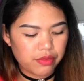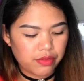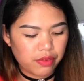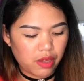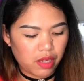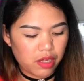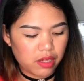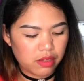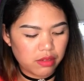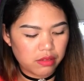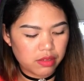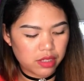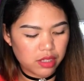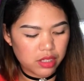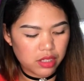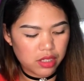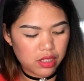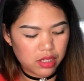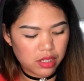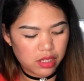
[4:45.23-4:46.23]

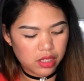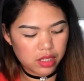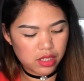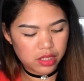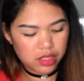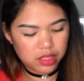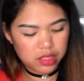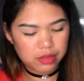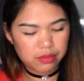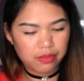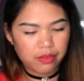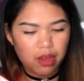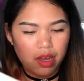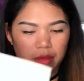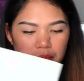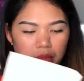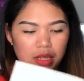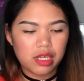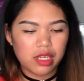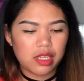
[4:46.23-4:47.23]
Fairy's
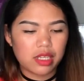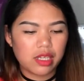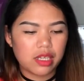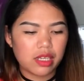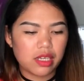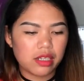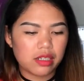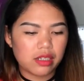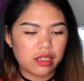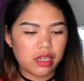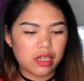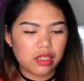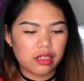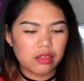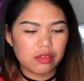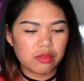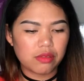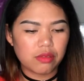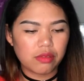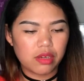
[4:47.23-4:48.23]
family, and the
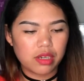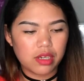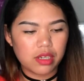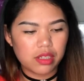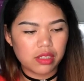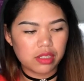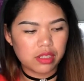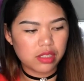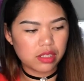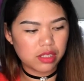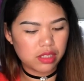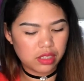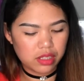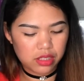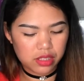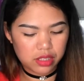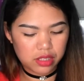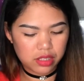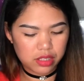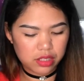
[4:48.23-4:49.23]
other one
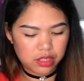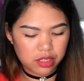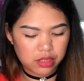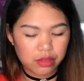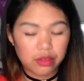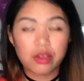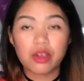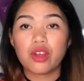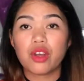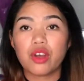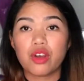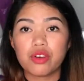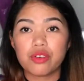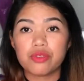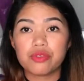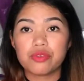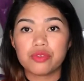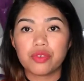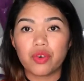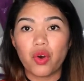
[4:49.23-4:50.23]
is
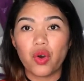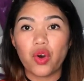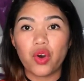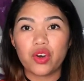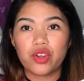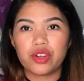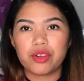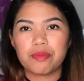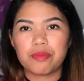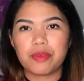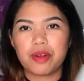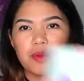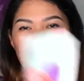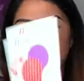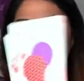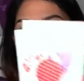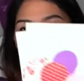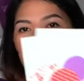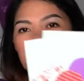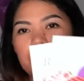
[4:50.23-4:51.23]
Vaughn, from
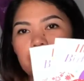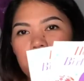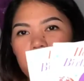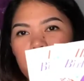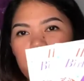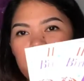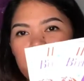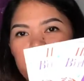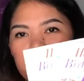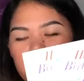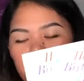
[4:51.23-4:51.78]
my friend